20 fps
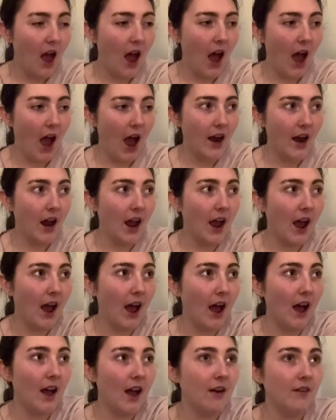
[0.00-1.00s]
And I
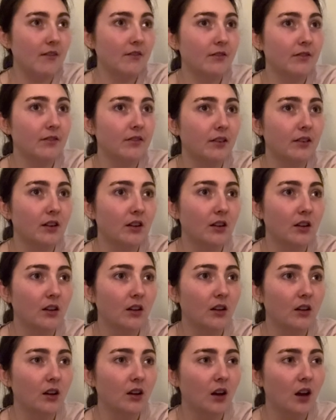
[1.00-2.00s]
have,
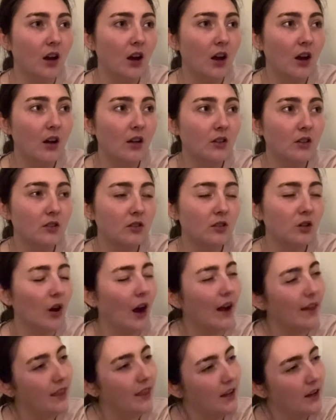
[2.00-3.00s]
so
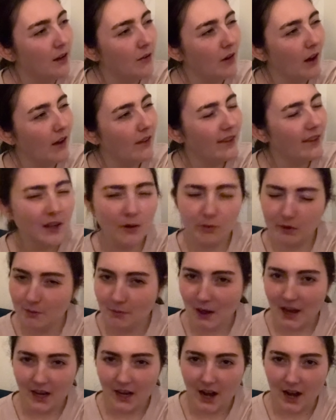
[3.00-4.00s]
I think we
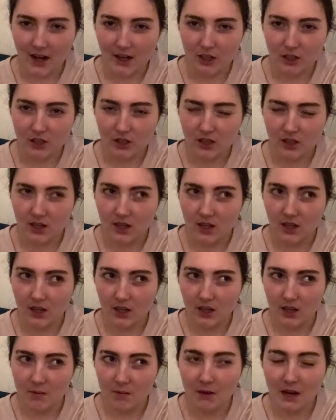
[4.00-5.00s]
made, actually,
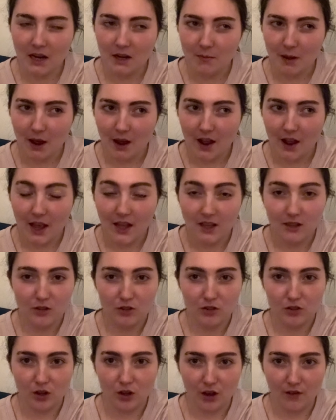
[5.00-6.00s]
it made about 8
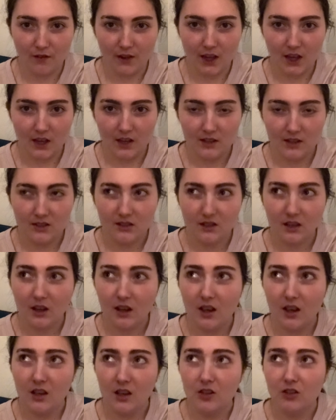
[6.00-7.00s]
servings.
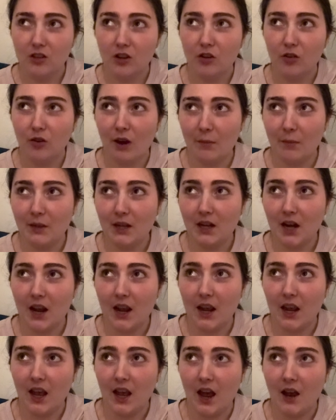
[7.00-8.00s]
So Grampy and
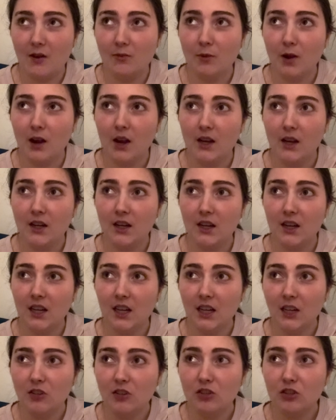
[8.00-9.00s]
I had one
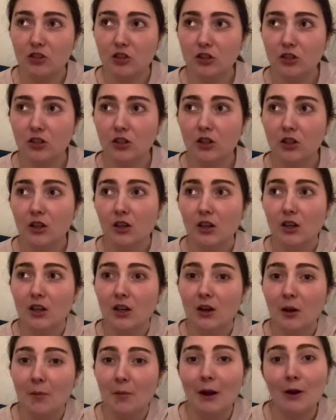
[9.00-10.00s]
each.
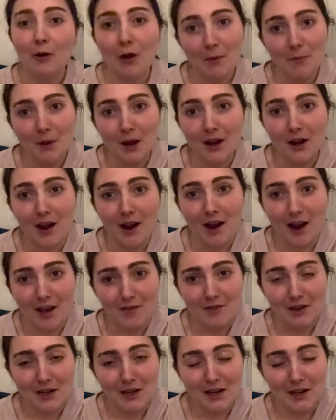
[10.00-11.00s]
My grandma can't
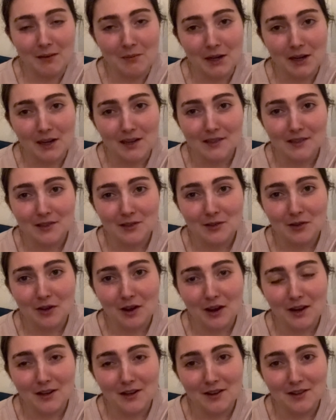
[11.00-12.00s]
have any because it's got
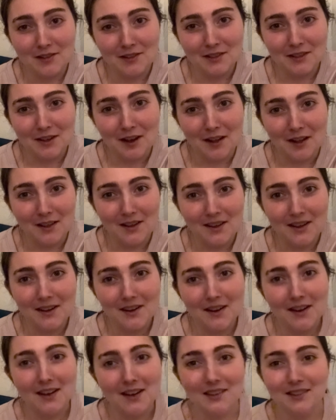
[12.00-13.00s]
onions and garlic in
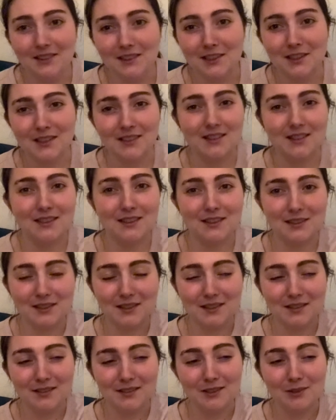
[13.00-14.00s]
it, and she's
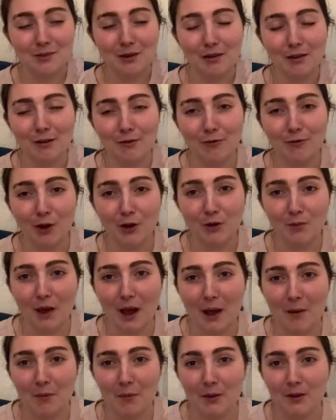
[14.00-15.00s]
doing a
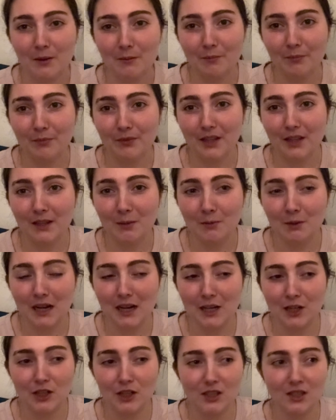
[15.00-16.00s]
FODMAP
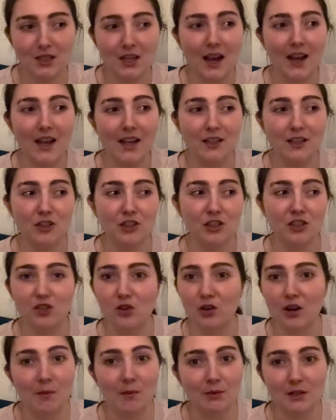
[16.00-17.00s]
elimination diet and she's
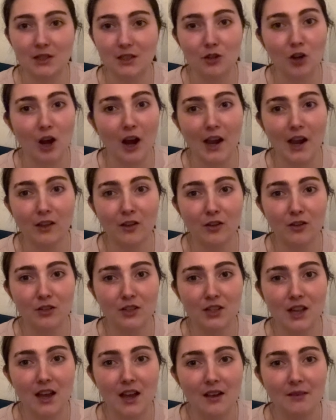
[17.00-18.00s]
not up to trying those
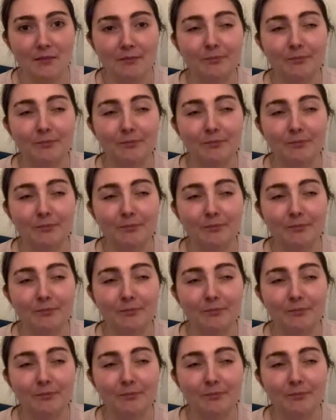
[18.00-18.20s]
yet.